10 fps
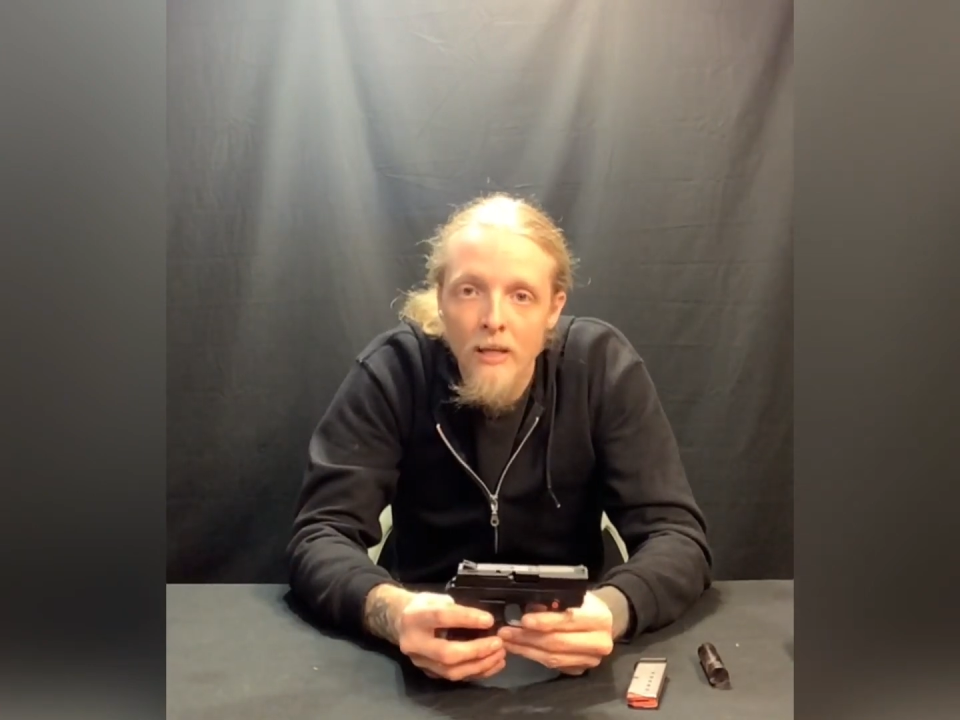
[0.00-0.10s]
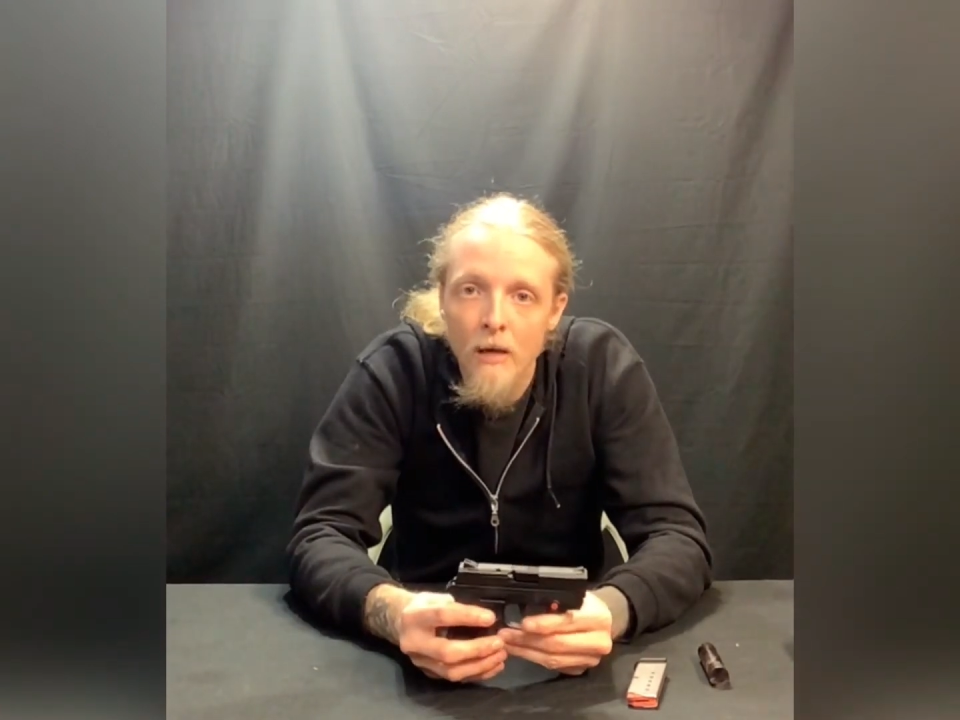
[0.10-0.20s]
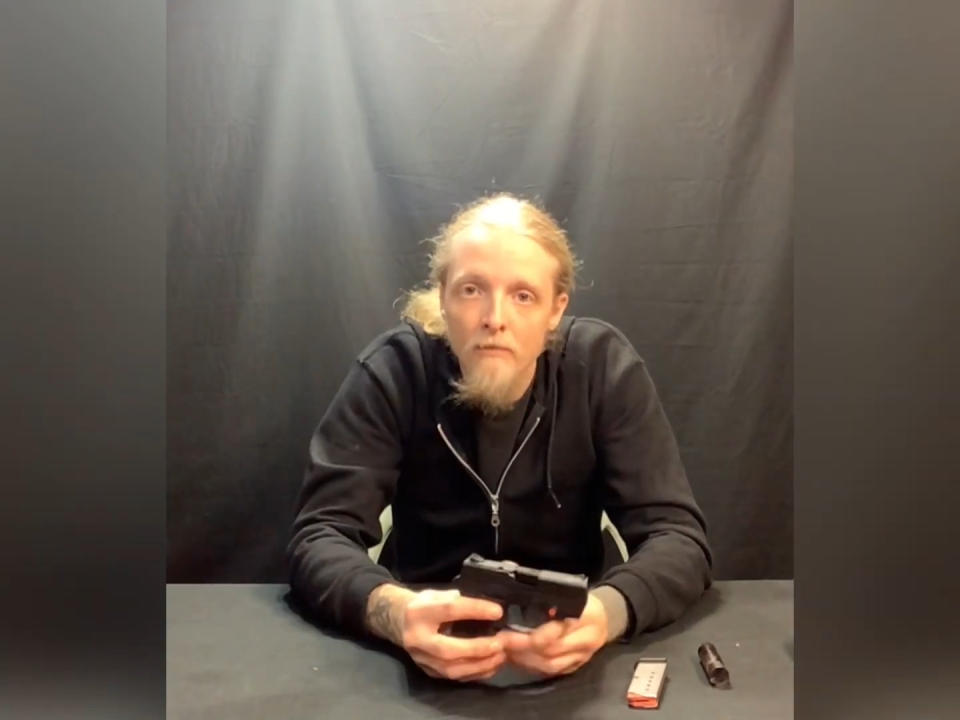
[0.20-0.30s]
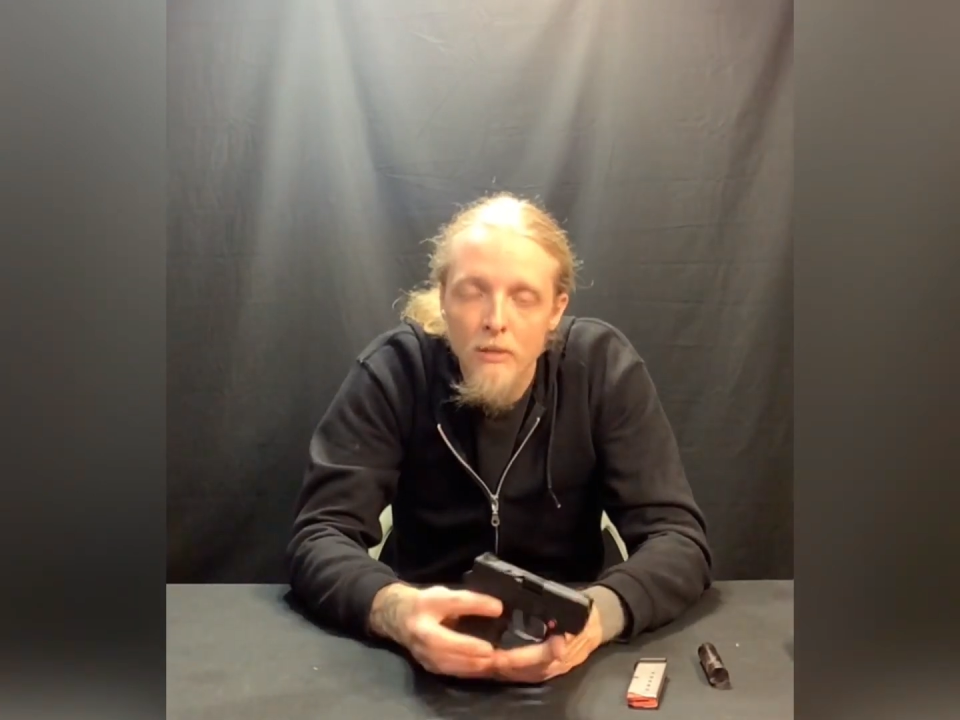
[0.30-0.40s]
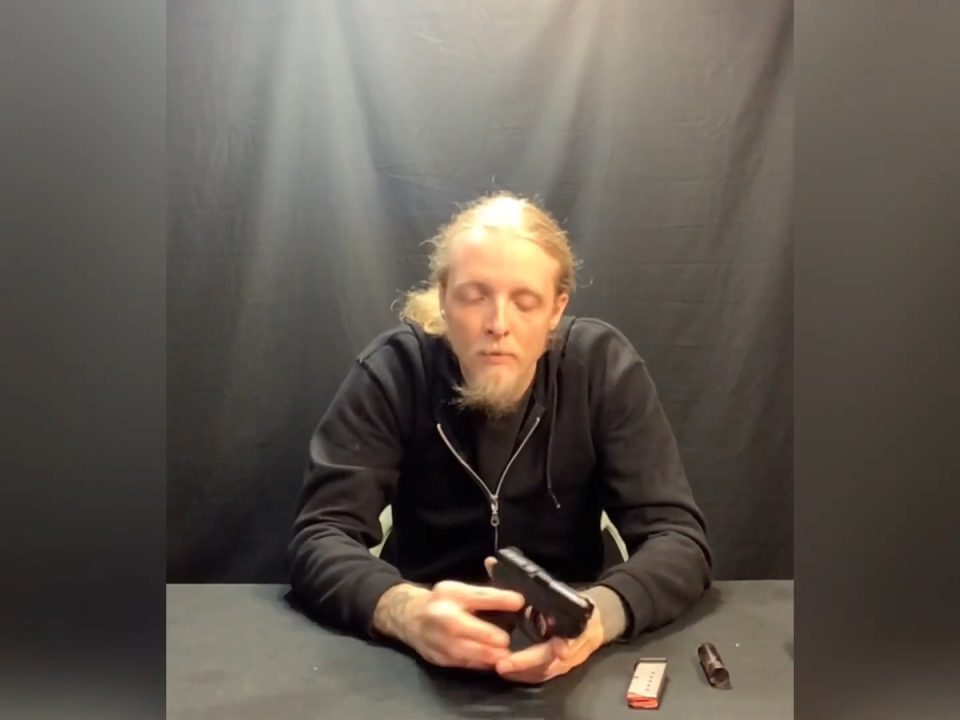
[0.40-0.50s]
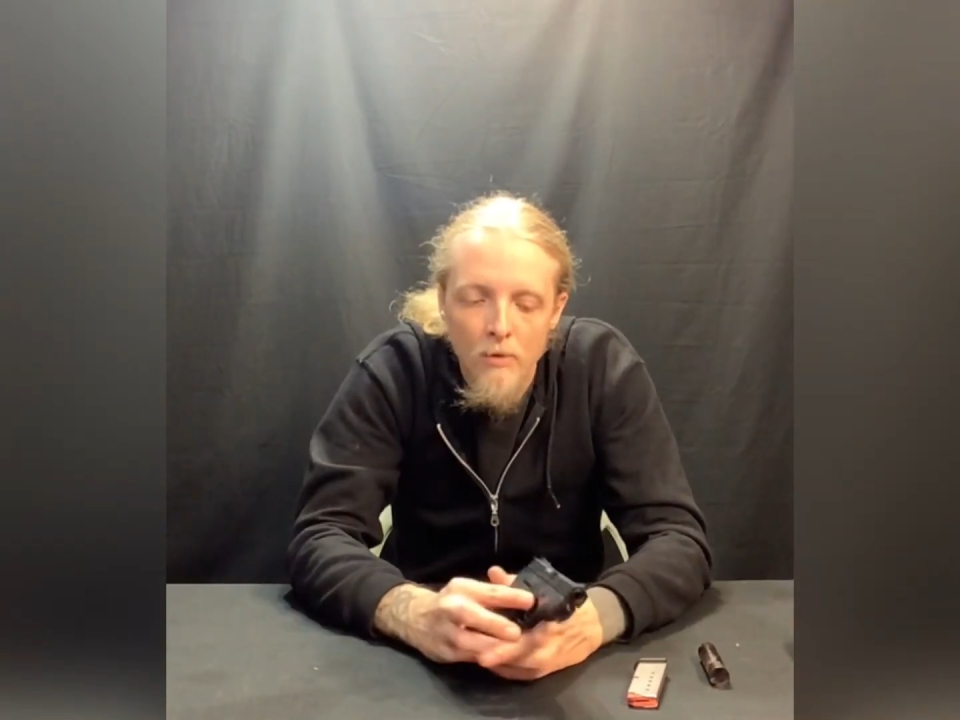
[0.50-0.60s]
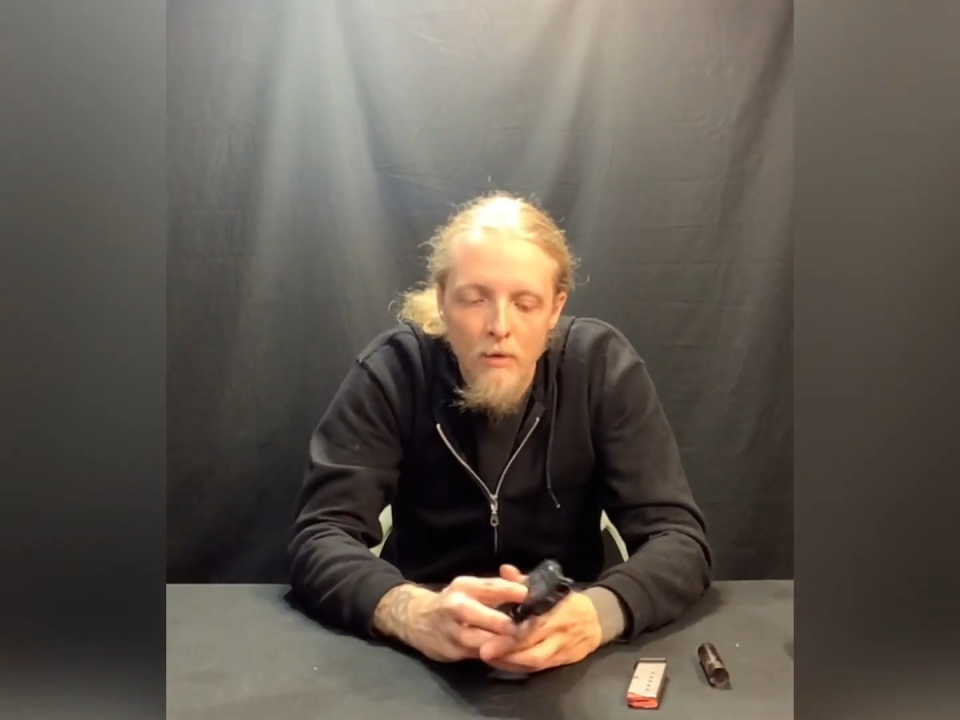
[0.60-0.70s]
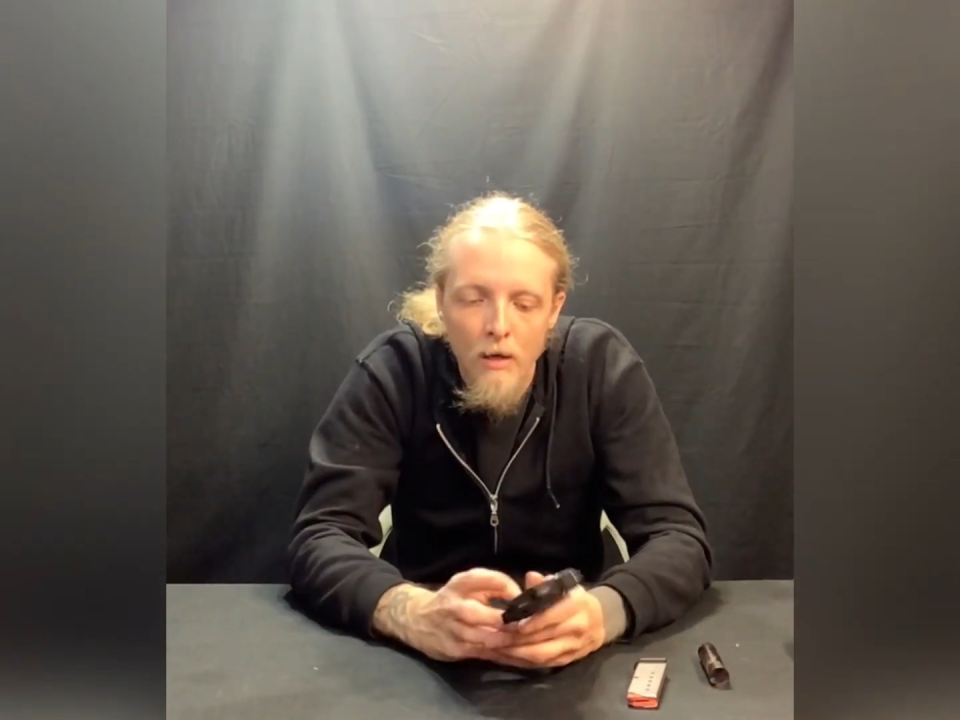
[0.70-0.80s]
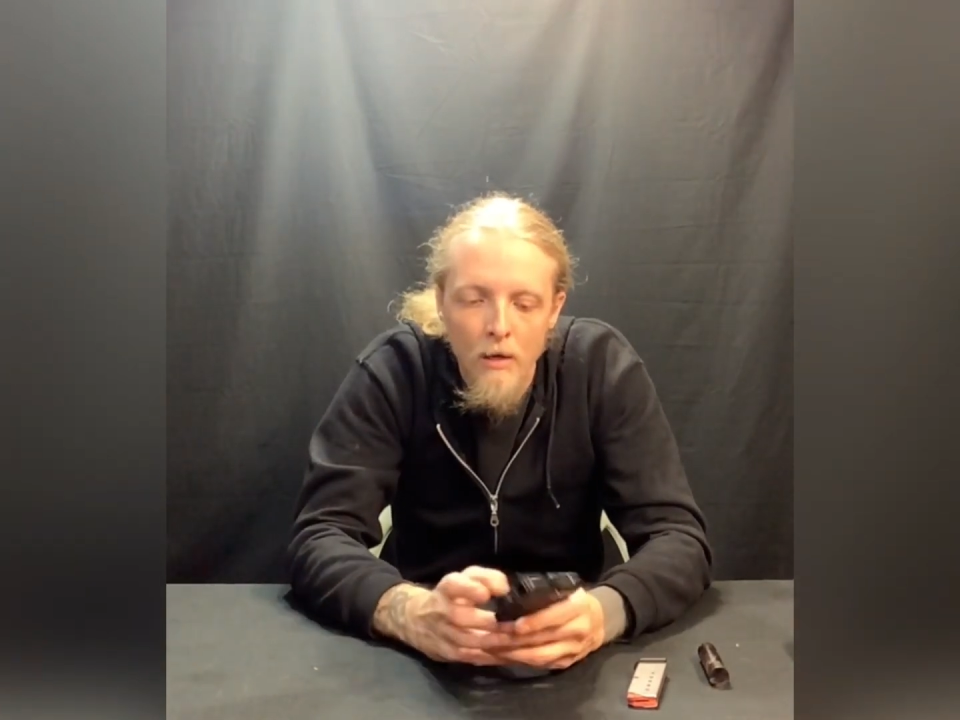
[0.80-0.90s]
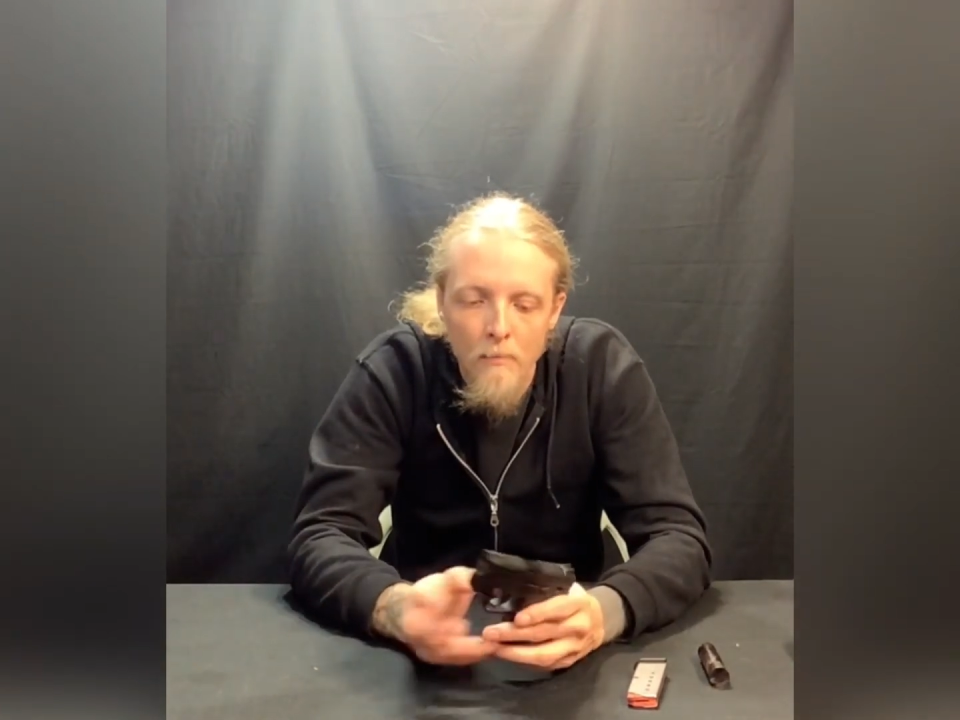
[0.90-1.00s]

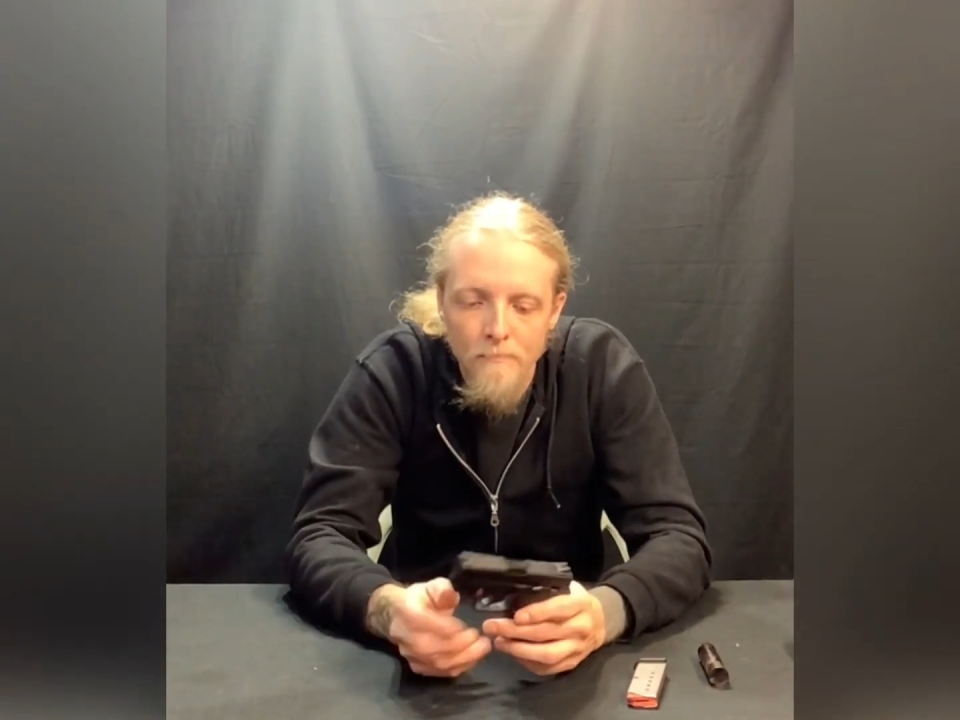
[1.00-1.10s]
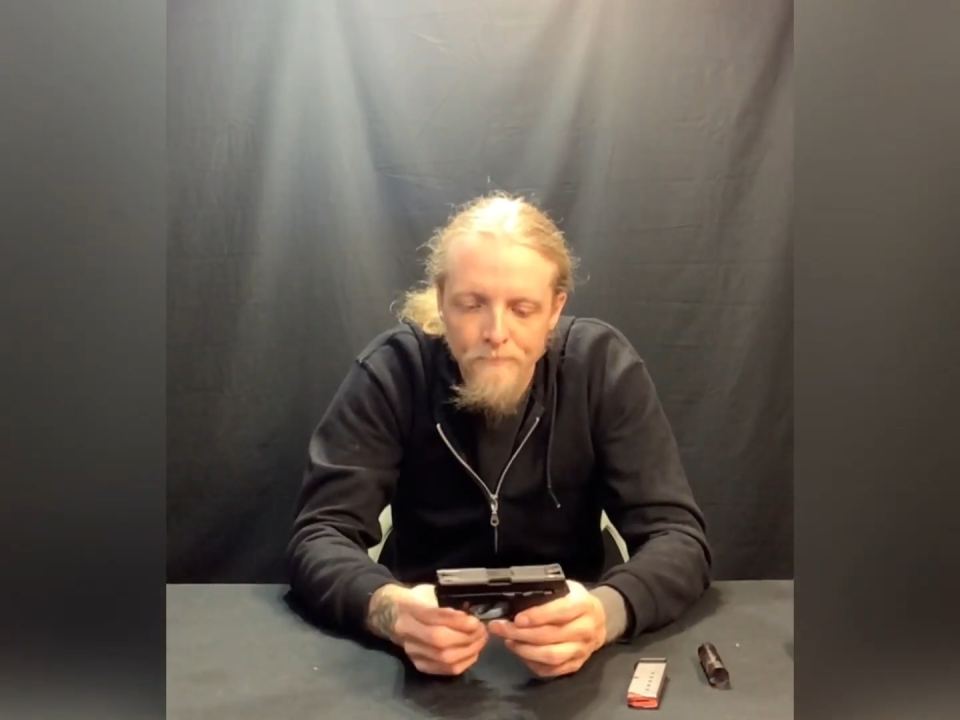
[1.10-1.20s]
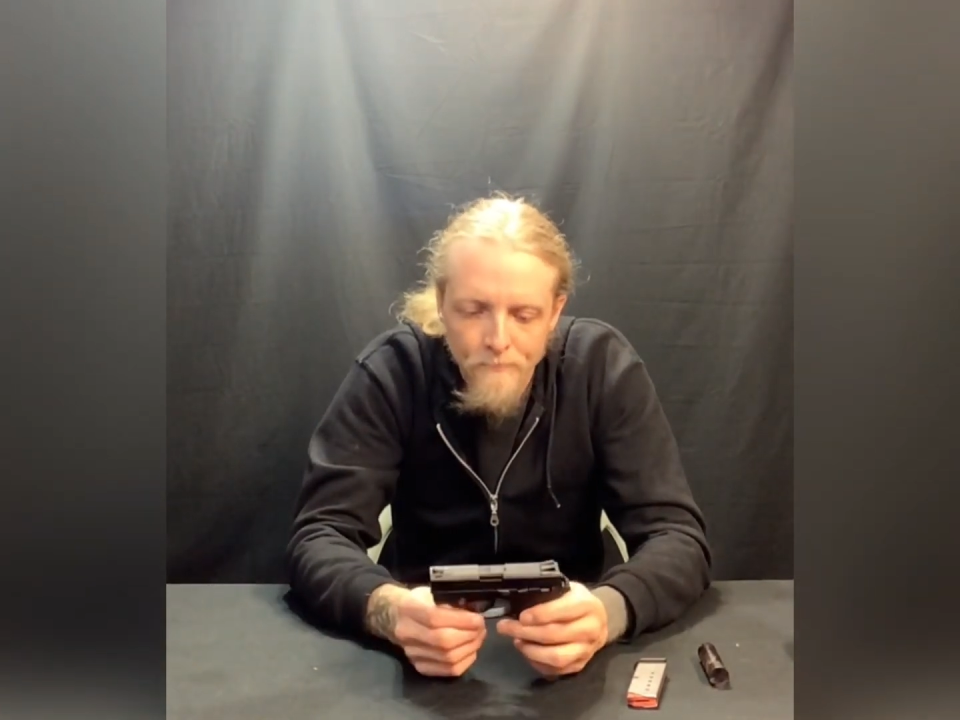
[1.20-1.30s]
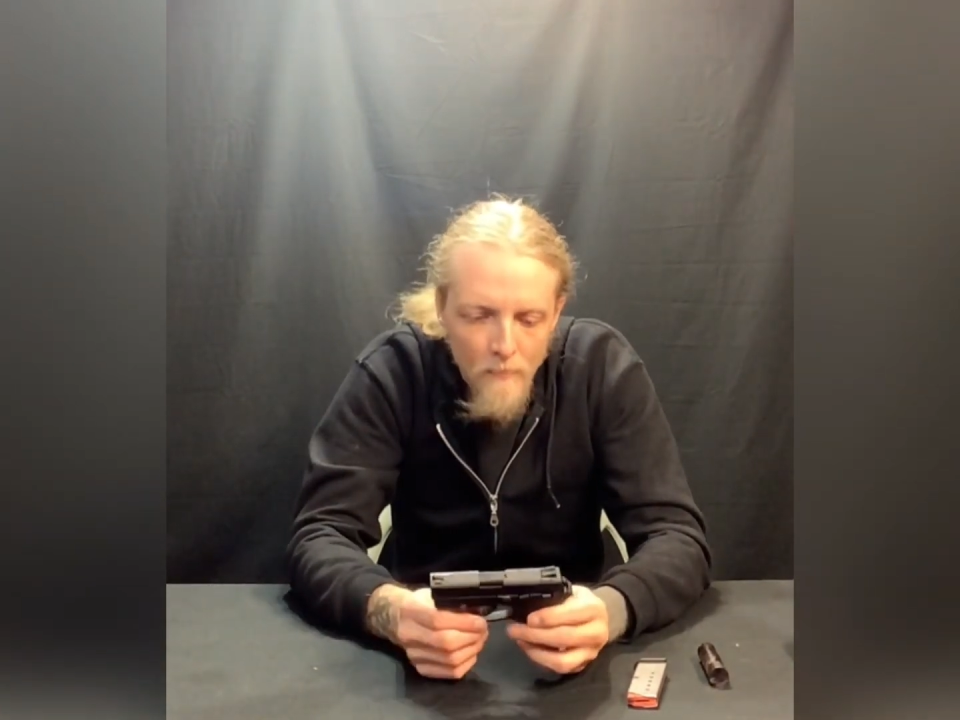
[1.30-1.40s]
comfortable.